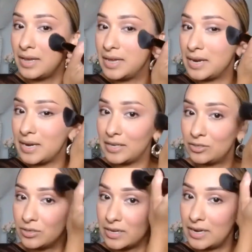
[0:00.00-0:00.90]
And I like
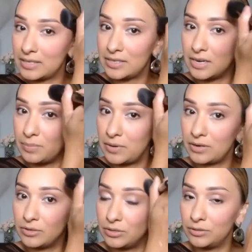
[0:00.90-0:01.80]
to connect it up
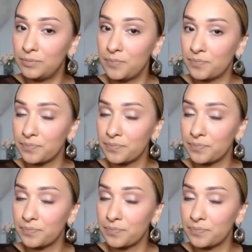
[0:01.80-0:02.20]
here too.